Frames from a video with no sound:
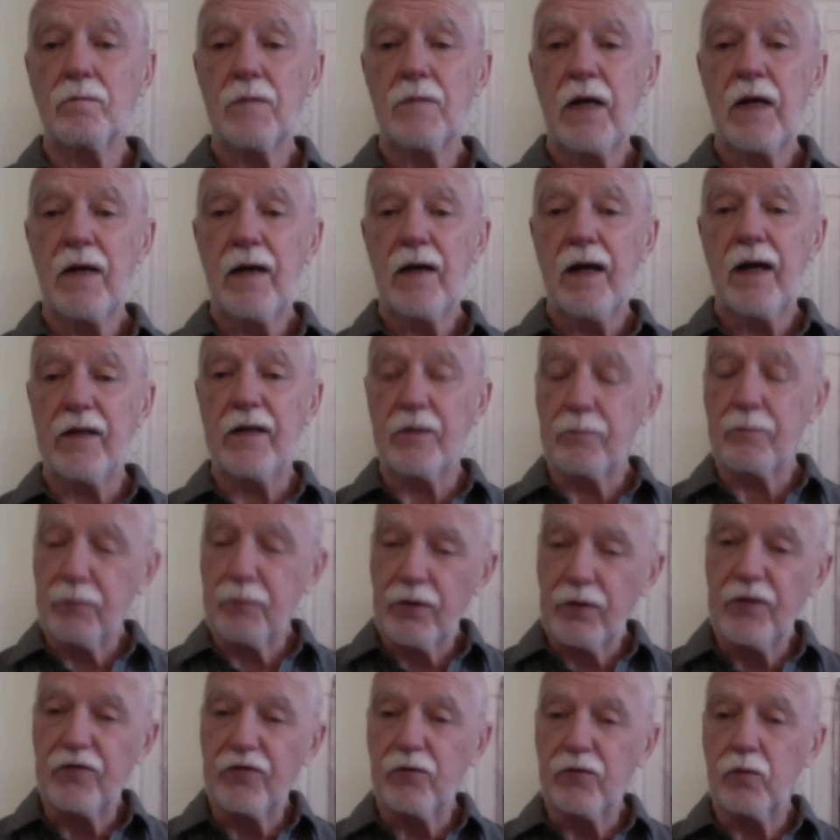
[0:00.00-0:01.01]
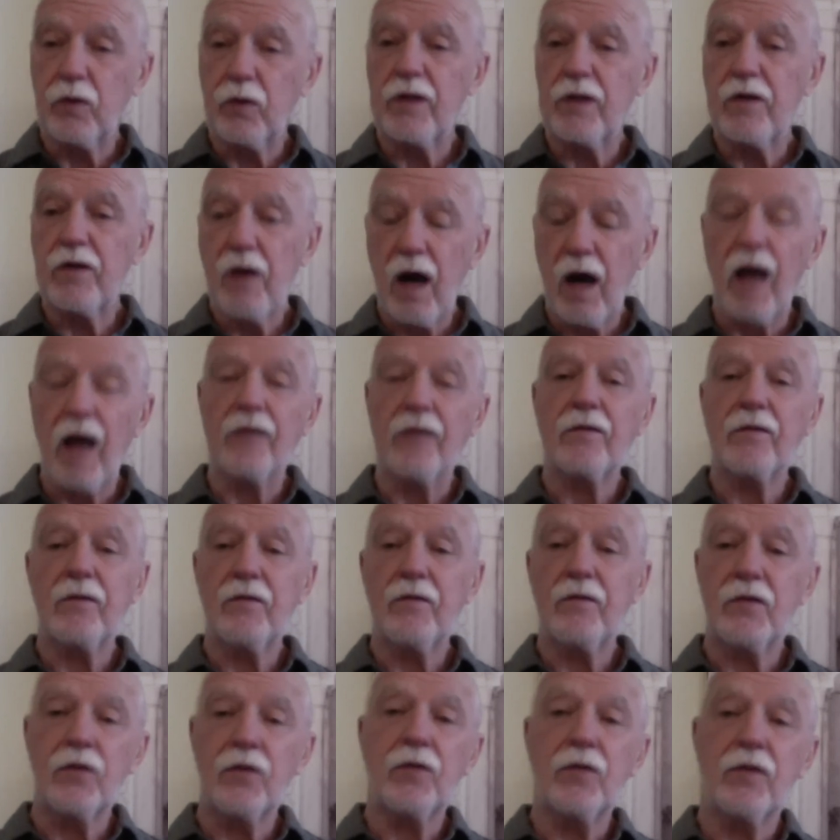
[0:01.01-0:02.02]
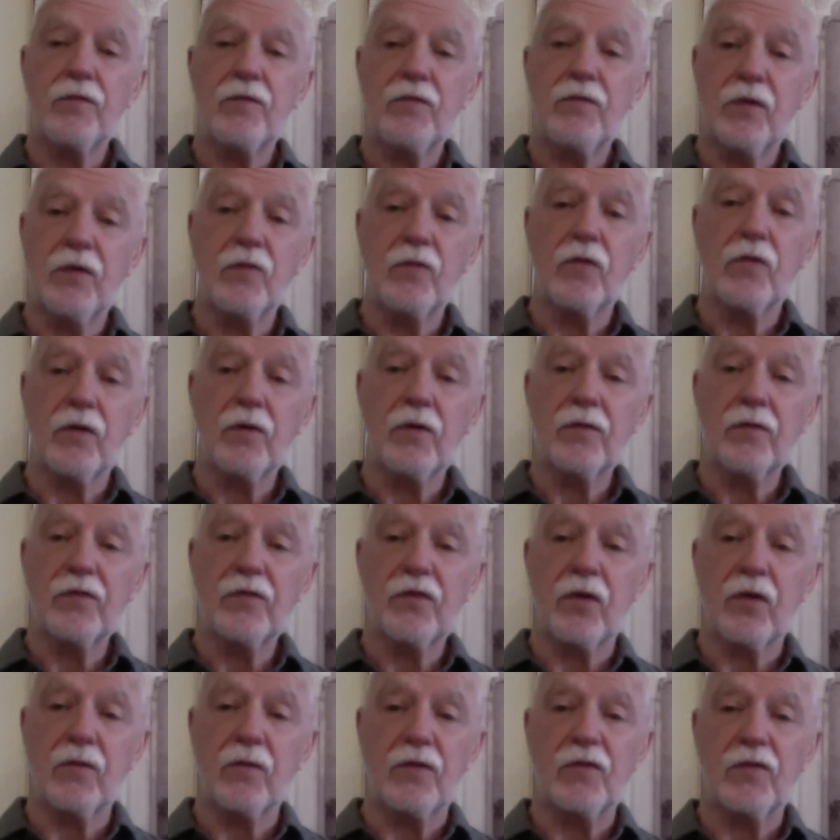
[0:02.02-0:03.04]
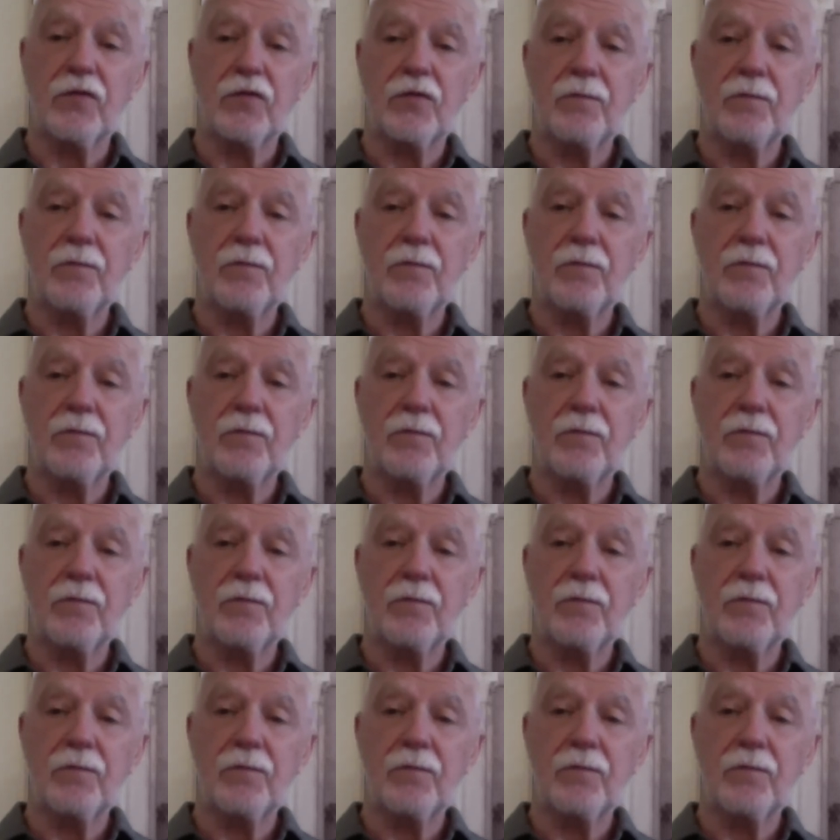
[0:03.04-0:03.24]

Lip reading: And the priest would not do the funeral service.